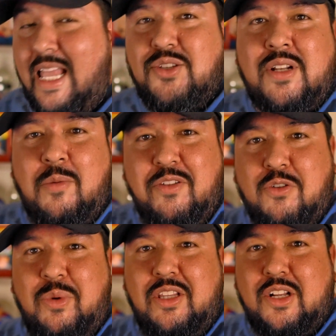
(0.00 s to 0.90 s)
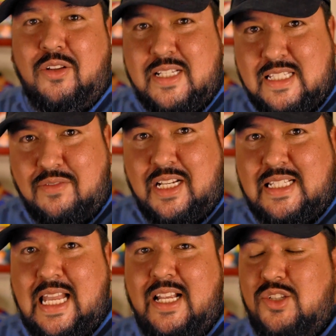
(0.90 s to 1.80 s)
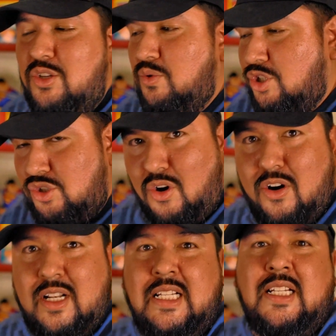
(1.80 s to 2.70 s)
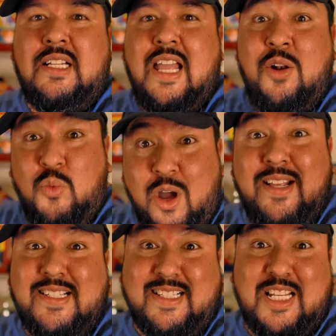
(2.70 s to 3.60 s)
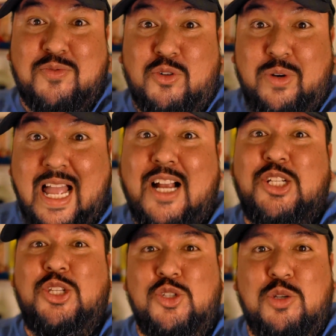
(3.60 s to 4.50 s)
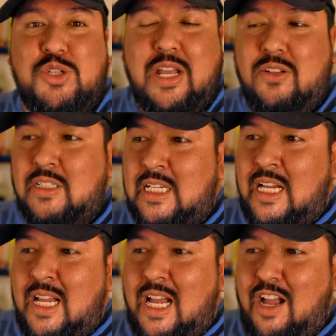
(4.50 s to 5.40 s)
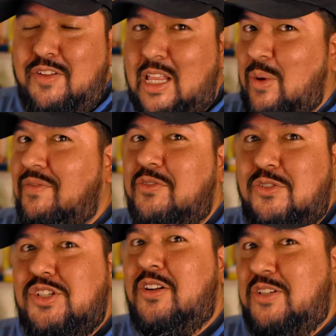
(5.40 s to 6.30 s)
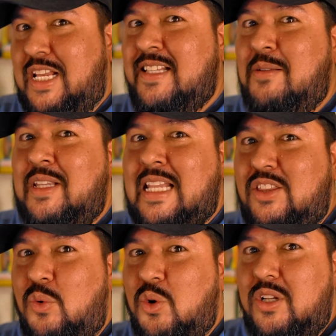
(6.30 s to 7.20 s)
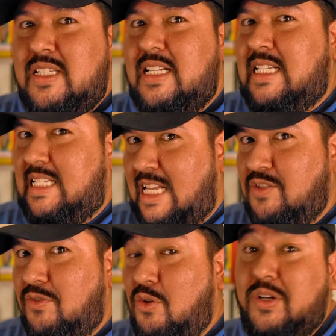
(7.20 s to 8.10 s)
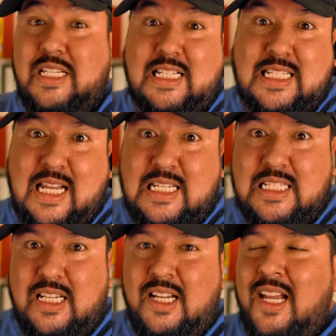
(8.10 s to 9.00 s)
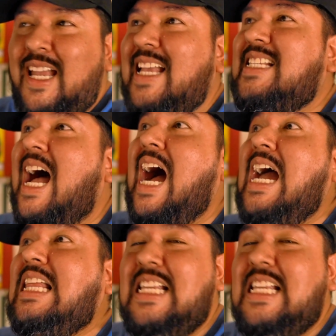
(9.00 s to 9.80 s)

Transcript: so now before we look at all the stuff that it takes to start and run a successful reaction YouTube channel, I feel like we have to first understand something, that the word successful or success is highly